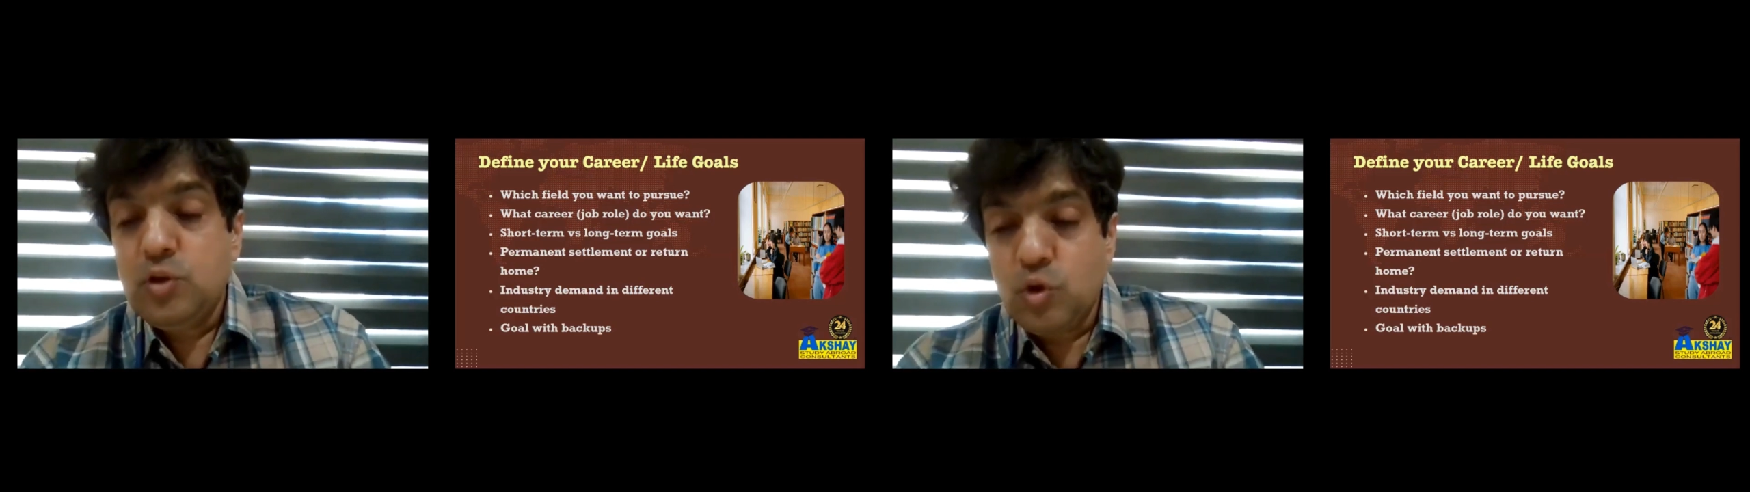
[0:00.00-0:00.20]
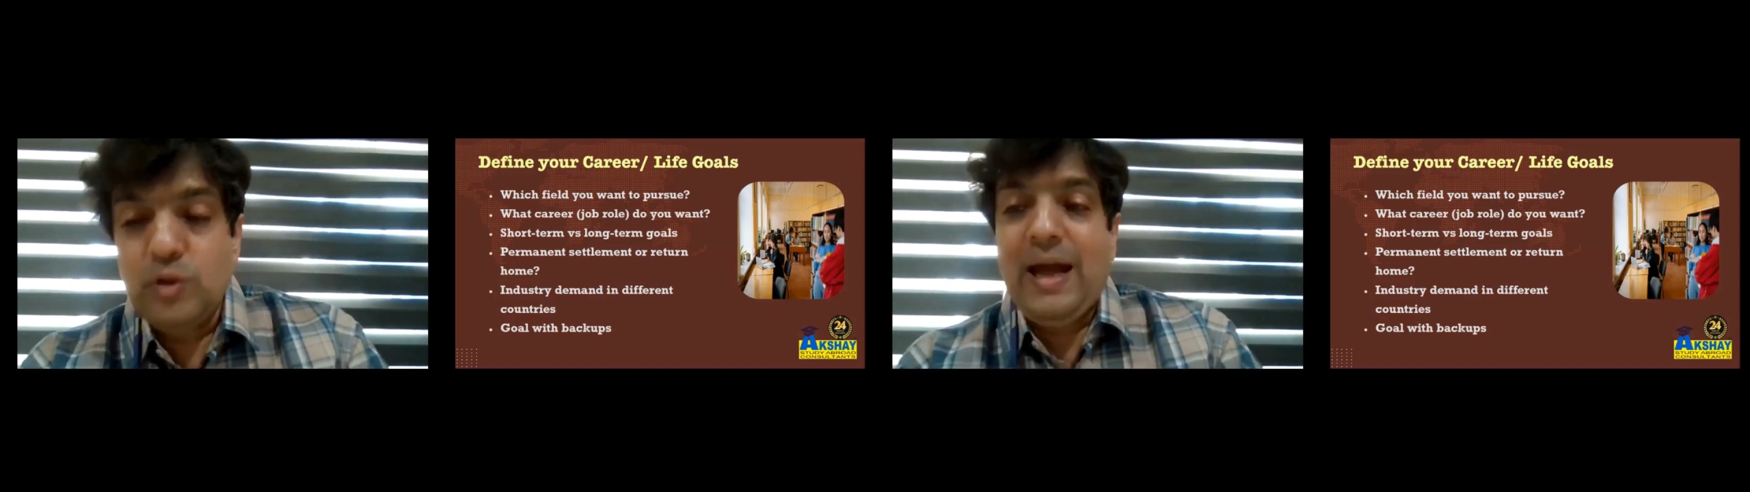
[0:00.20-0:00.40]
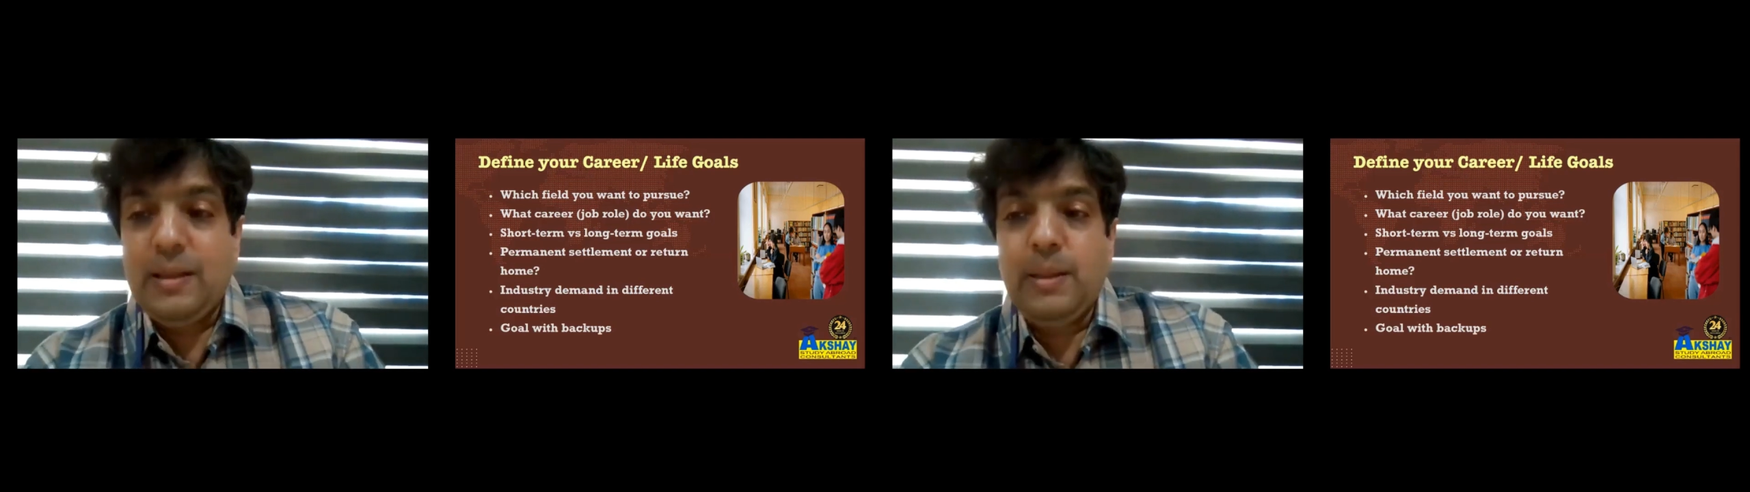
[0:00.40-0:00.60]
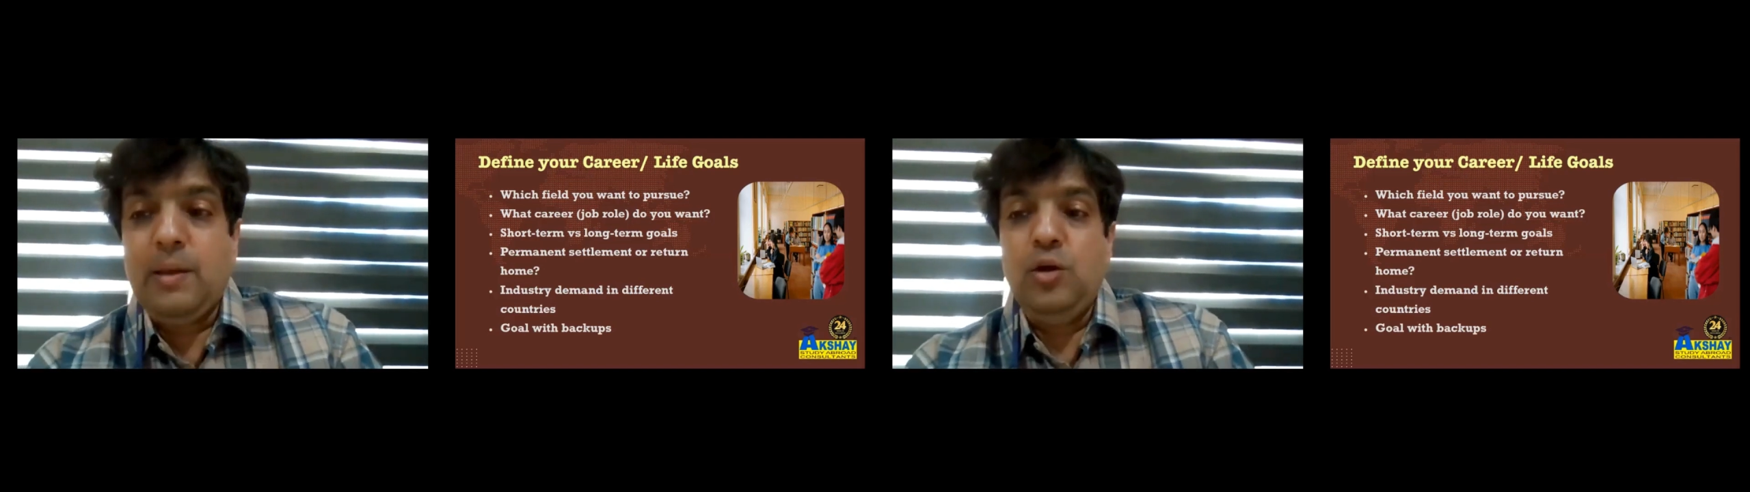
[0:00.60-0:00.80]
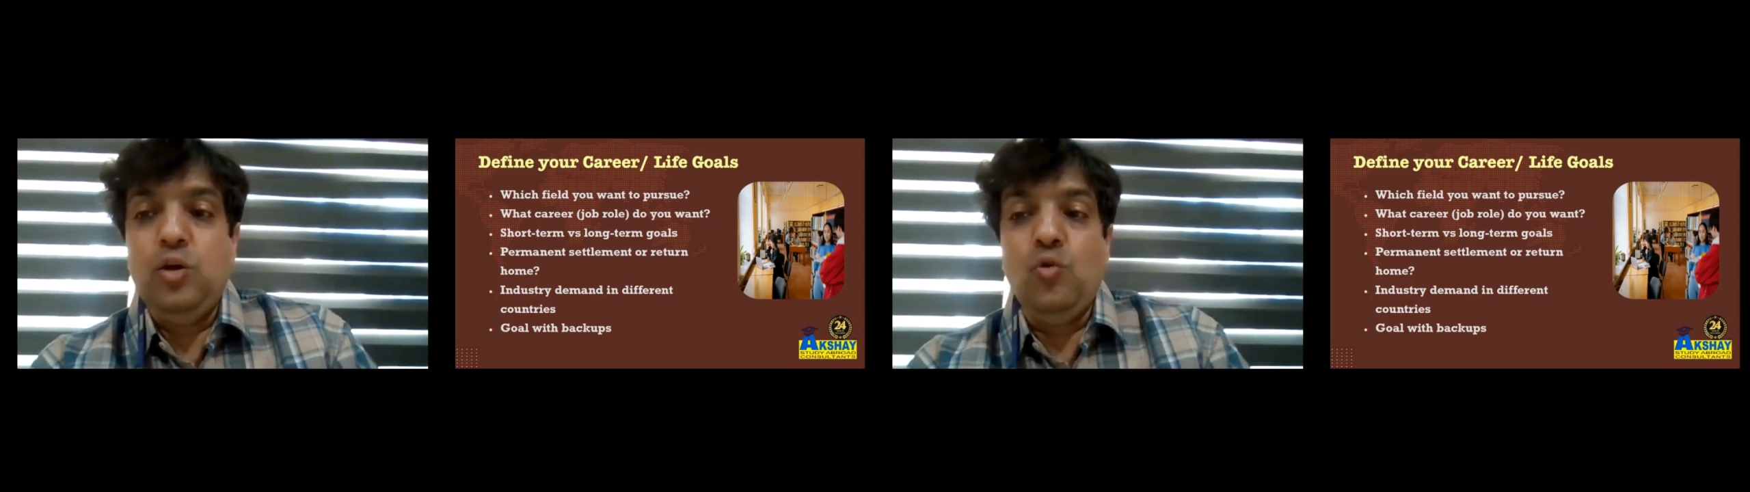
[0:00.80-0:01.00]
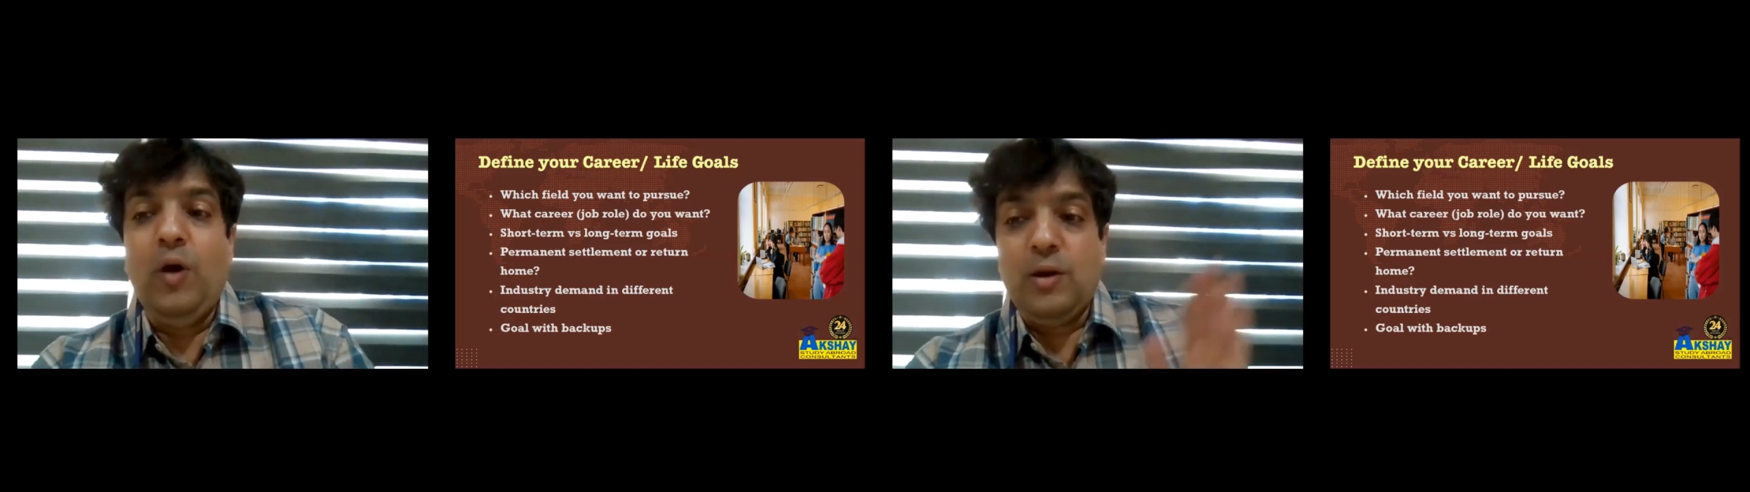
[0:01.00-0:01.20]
so that you